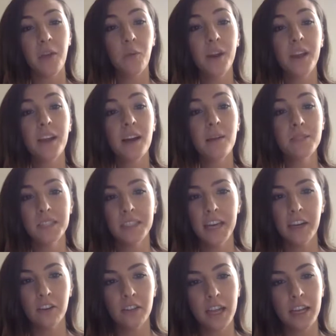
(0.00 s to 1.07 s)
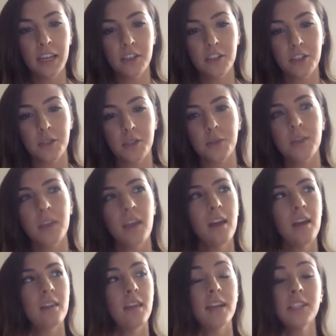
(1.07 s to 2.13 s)
when it comes to Title IX issues,
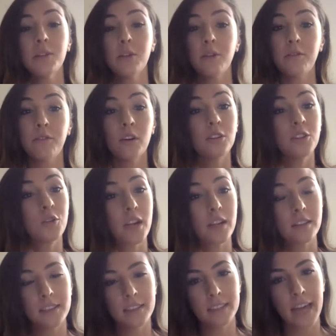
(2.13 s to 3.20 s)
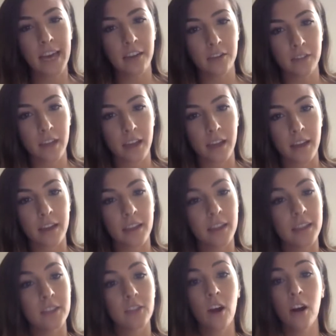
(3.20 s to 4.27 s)
that's a referral directly to Title IX.
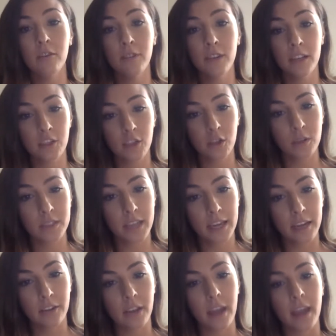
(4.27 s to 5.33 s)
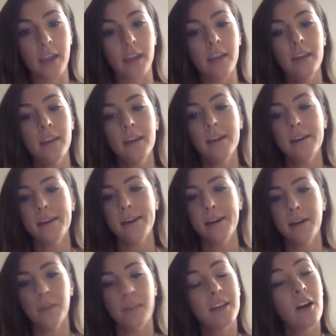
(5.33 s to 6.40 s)
It's confidential with Title IX.
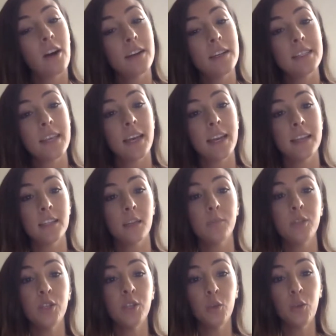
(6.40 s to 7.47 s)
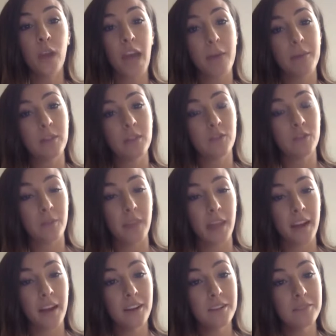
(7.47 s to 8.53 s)
Like Connie said, it's up to you what happens from
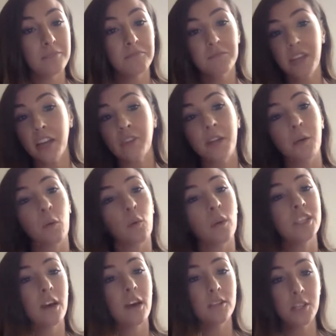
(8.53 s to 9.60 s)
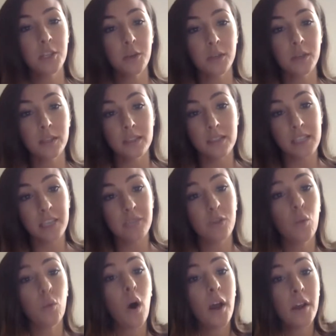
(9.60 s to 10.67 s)
there. Title IX will reach out to you and see if
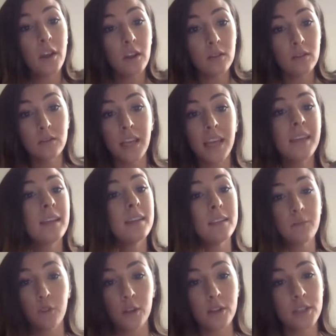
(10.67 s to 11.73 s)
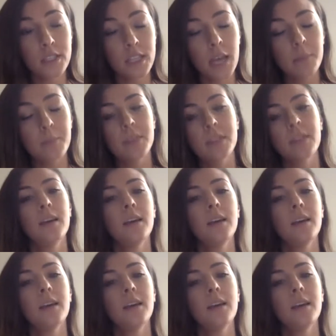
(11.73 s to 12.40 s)
you want to take any further steps,